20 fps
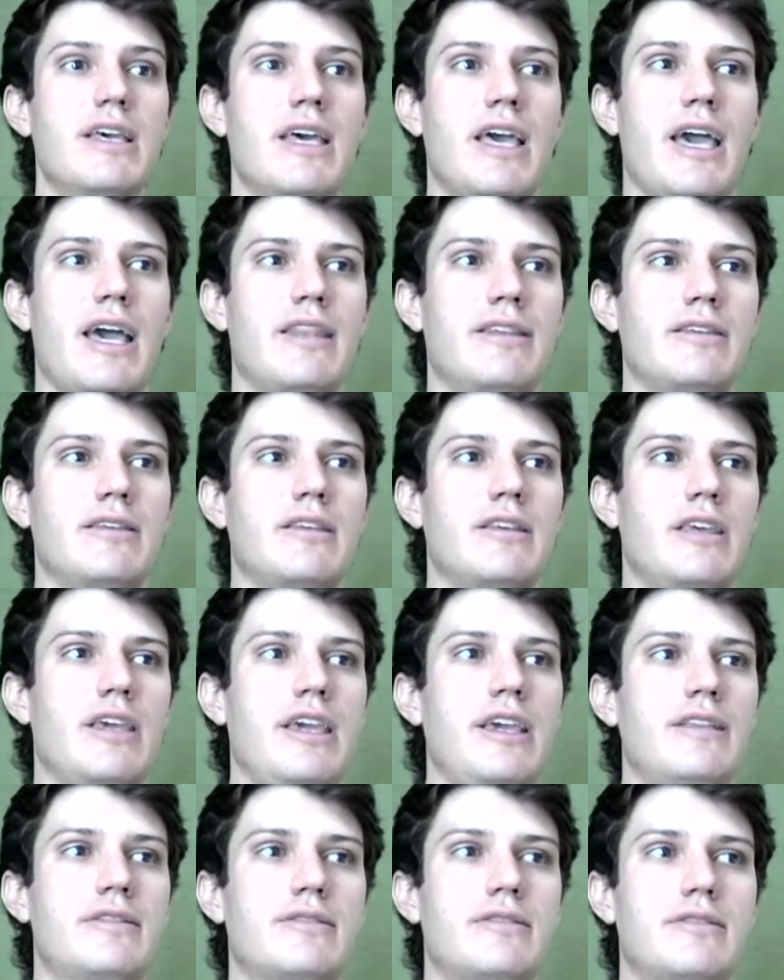and
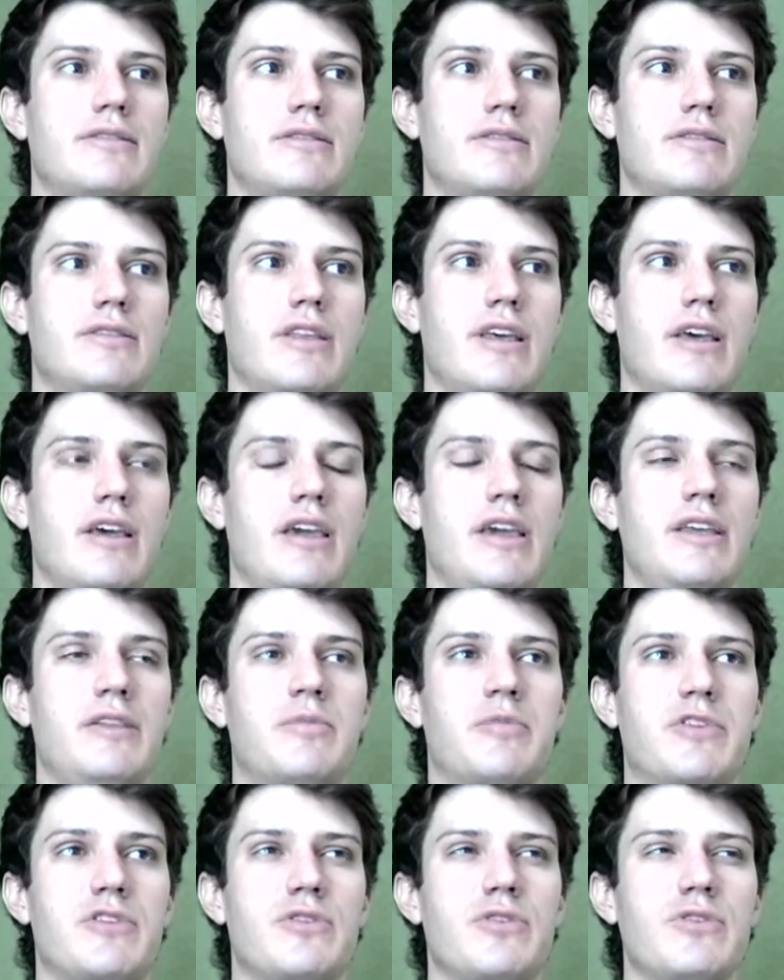it
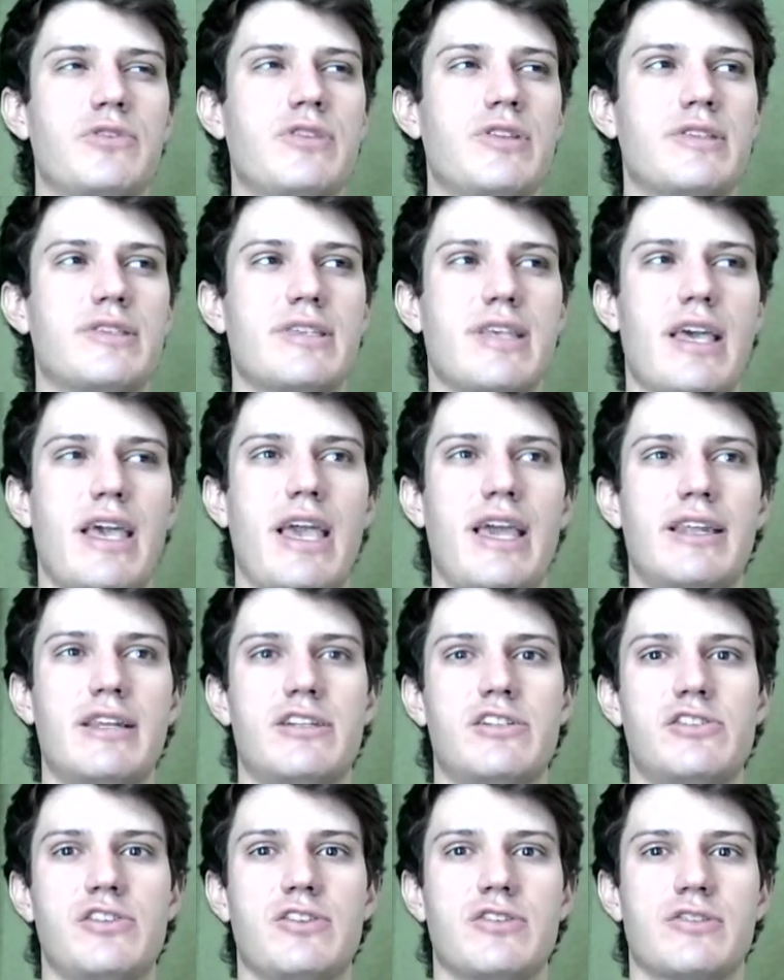produces
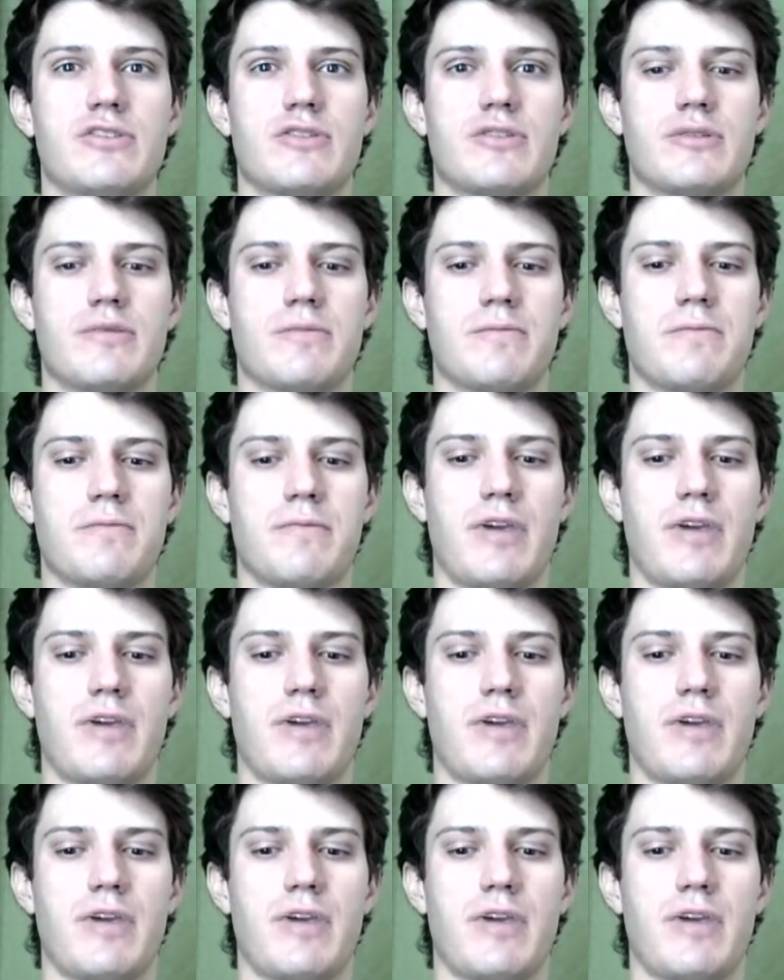energies.